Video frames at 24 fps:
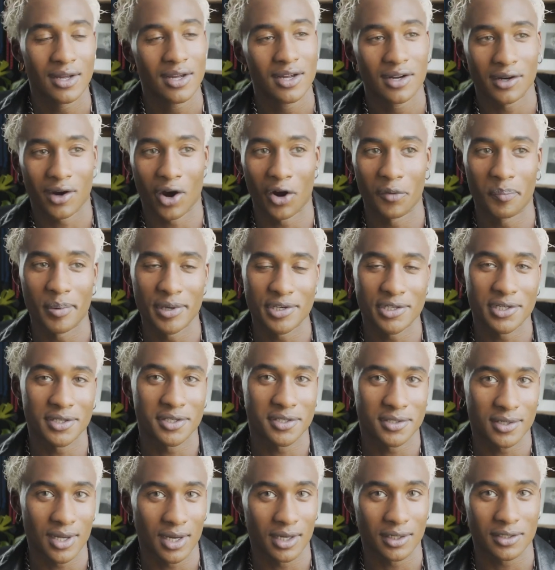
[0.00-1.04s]
carpet
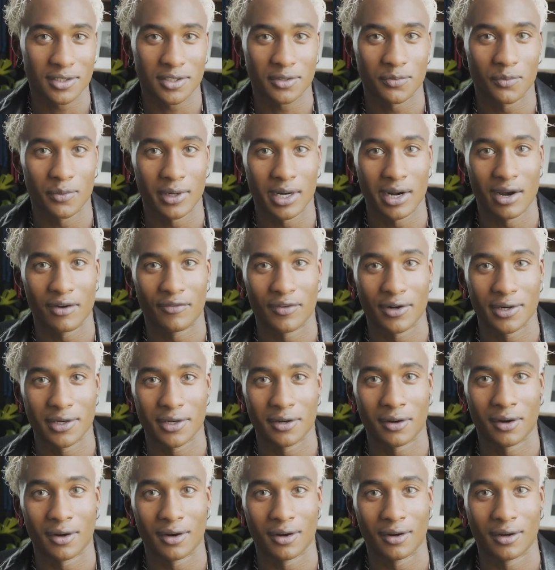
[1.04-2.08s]
just sucks whenever
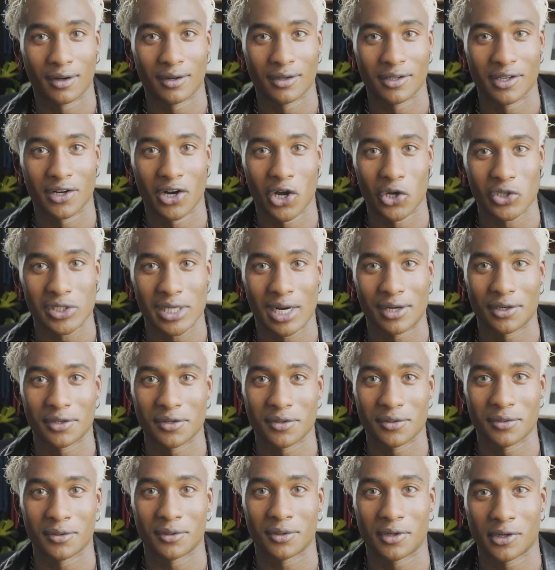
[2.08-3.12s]
you're, you know, trying to
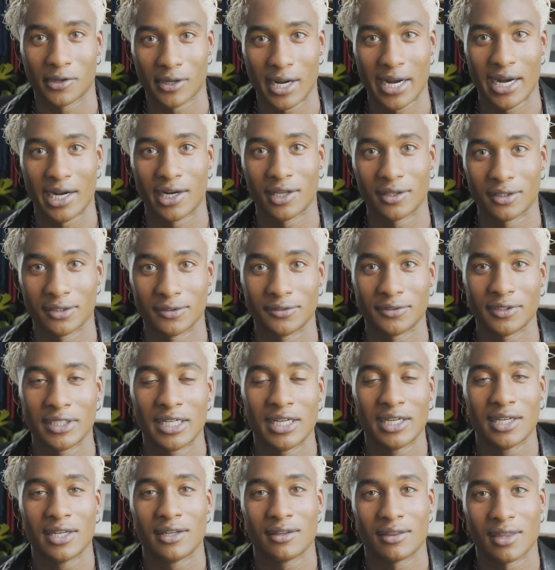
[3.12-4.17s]
do creative
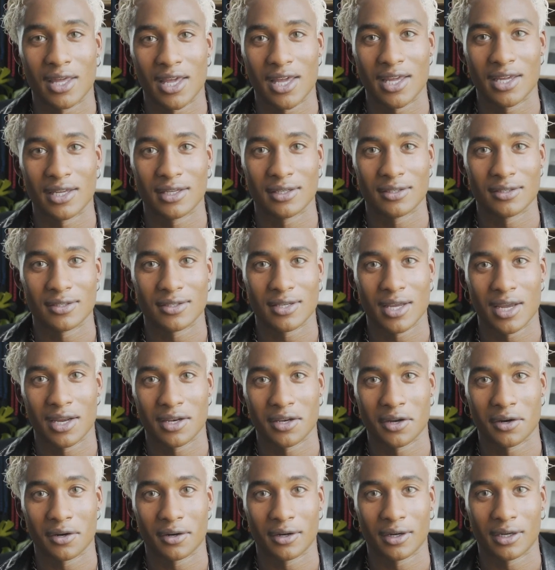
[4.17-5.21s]
things
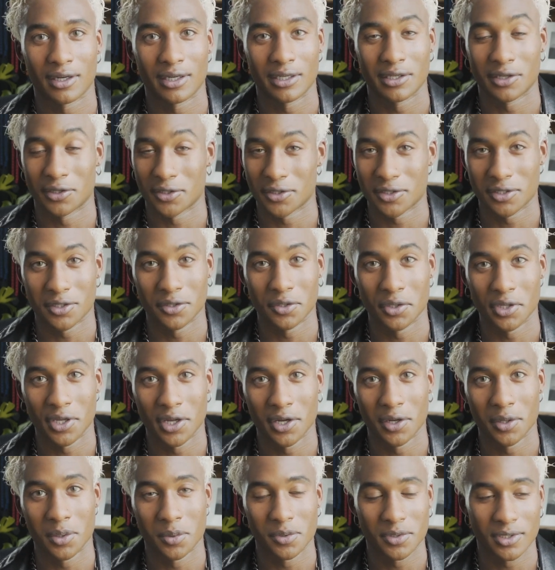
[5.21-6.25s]
in your
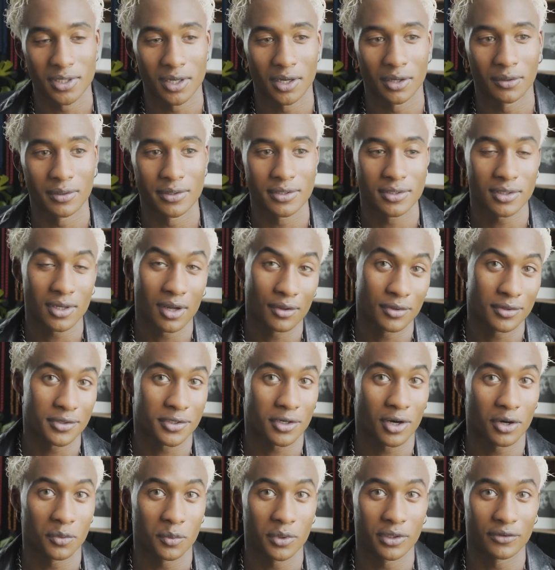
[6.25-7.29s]
studio. So install those
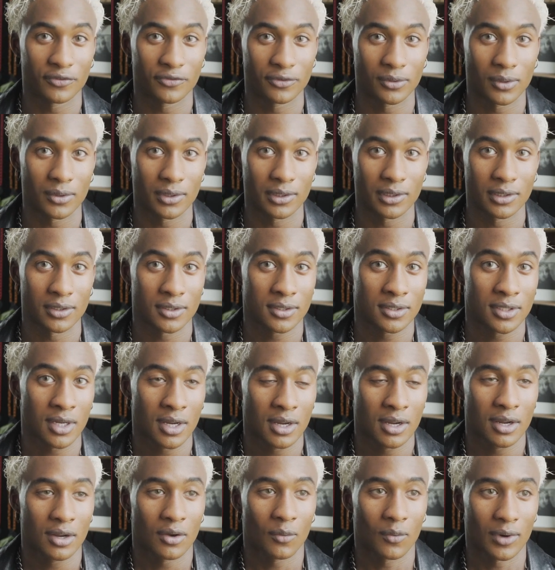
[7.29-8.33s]
hardwood floors
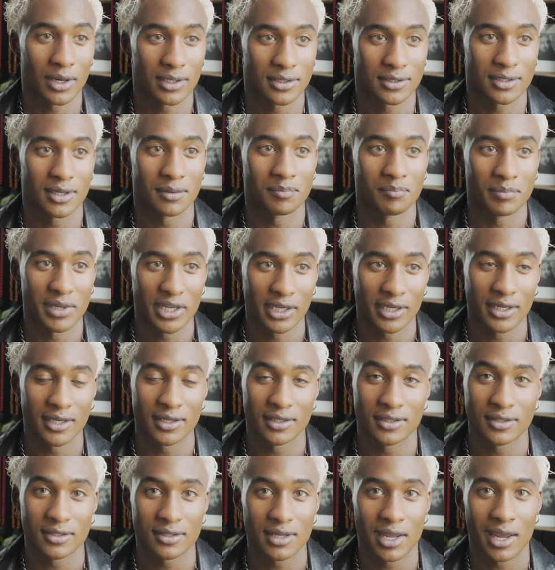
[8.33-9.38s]
was the
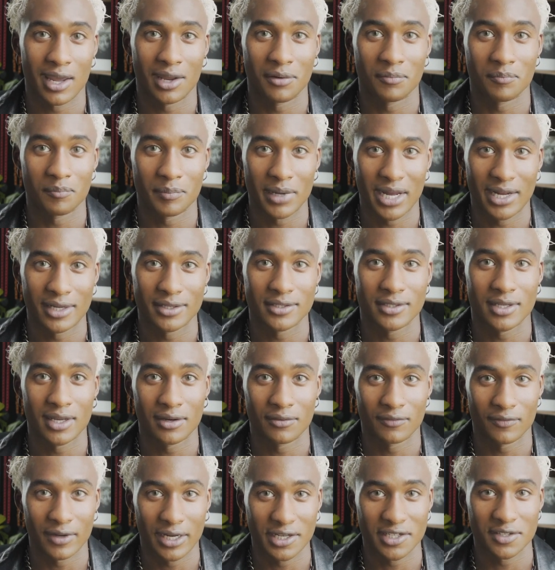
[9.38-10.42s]
biggest and best
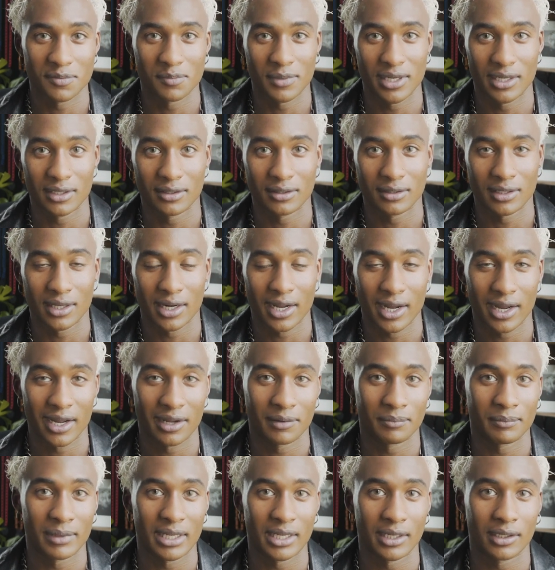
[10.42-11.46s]
investment that I
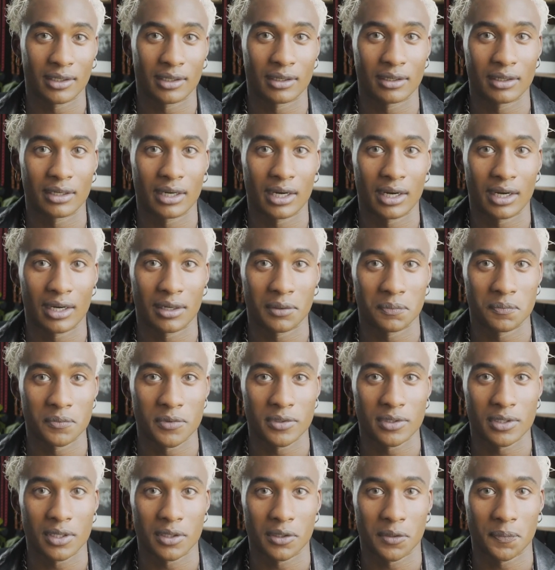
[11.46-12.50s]
have made.
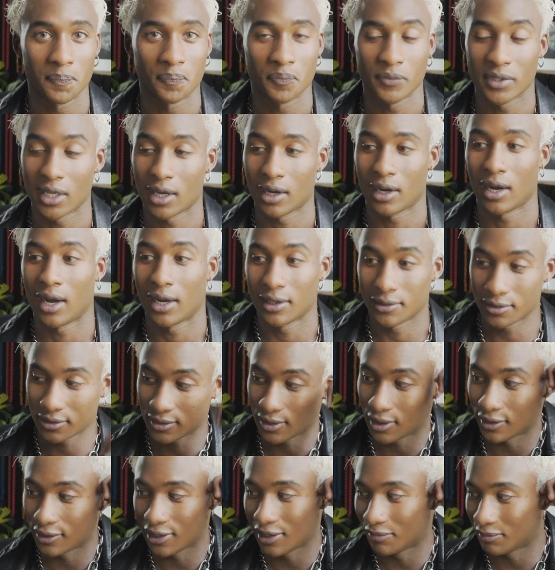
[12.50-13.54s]
So yeah, I
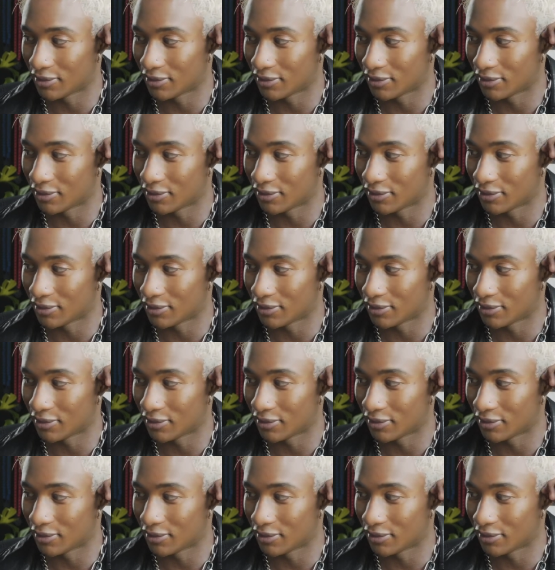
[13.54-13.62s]
installed that